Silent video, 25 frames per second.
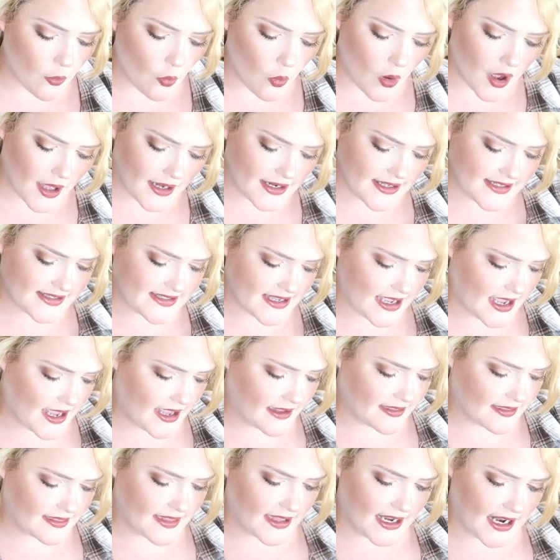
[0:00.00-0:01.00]
want to
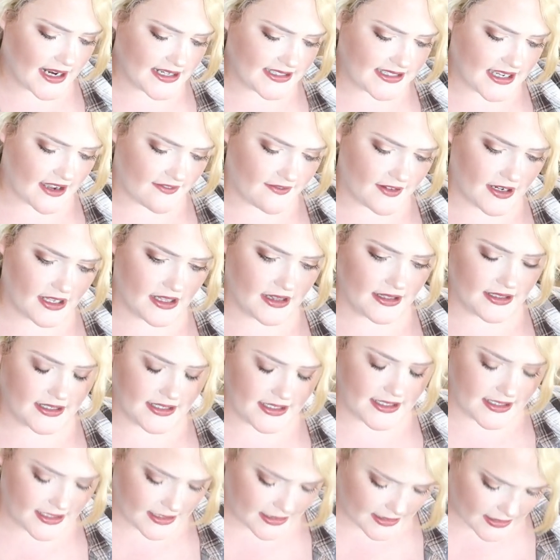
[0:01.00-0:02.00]
say that I
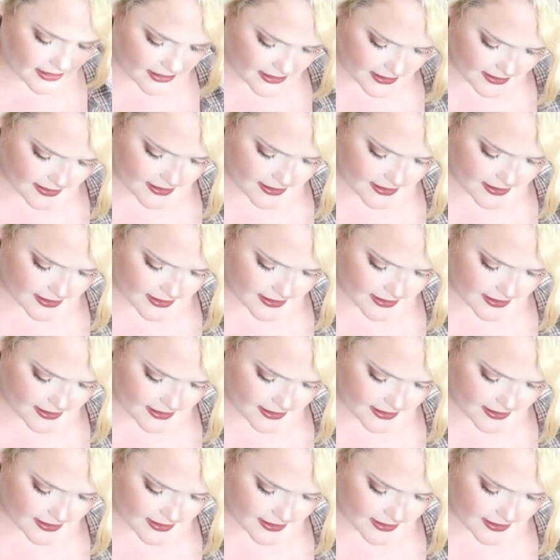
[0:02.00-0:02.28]
definitely